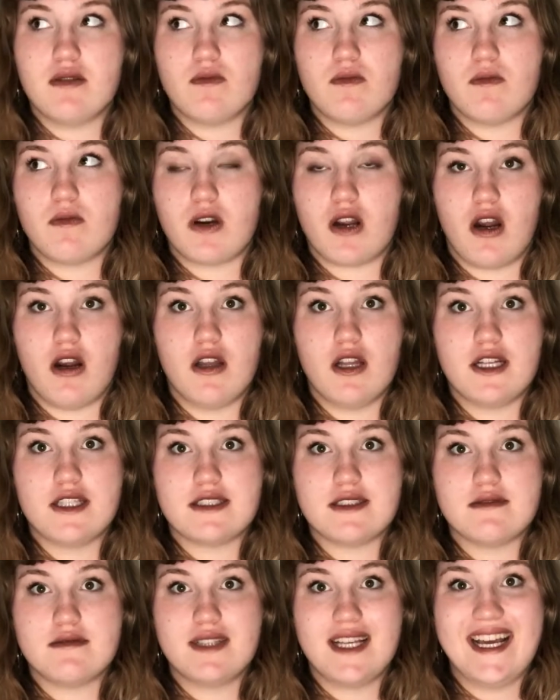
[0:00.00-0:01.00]

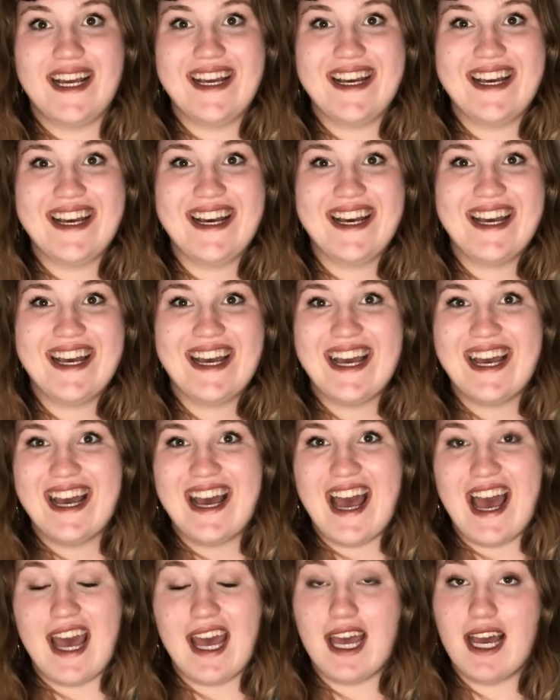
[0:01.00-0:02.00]
regardless.
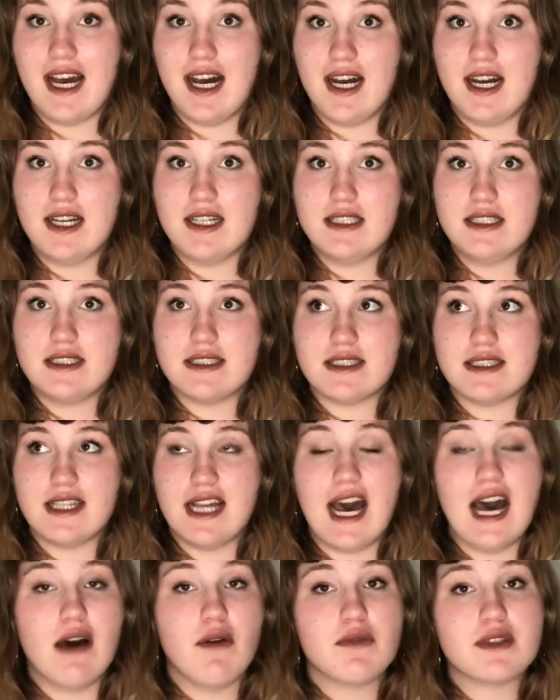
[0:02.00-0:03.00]
And
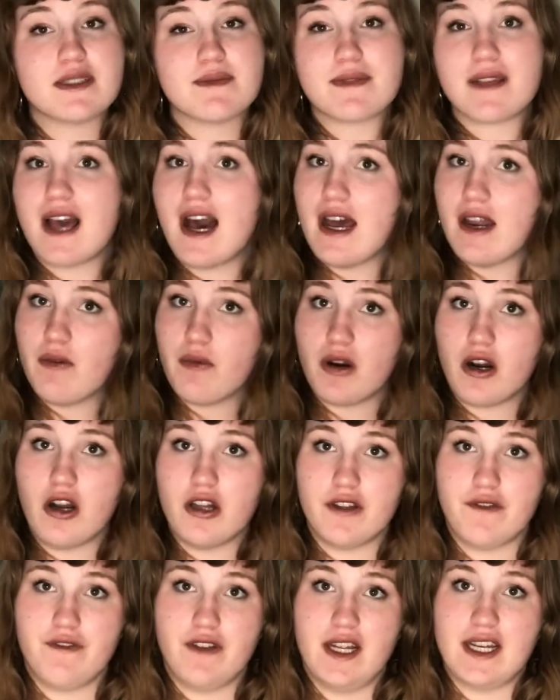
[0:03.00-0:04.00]
that was kind of where all
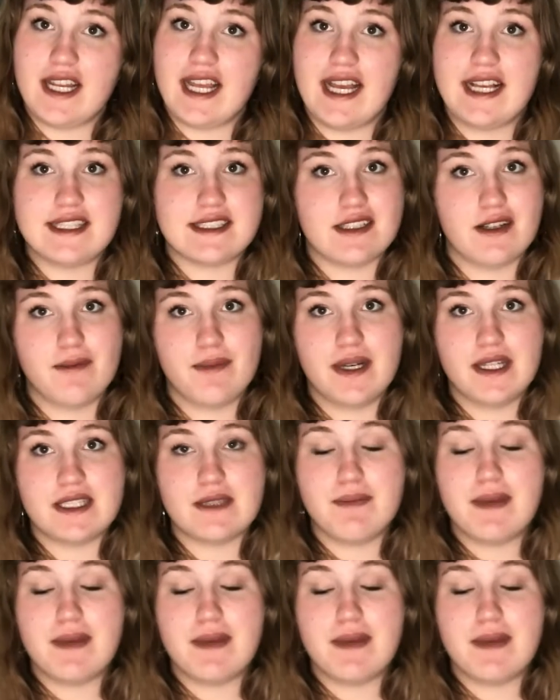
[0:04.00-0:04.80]
the floodgates opened,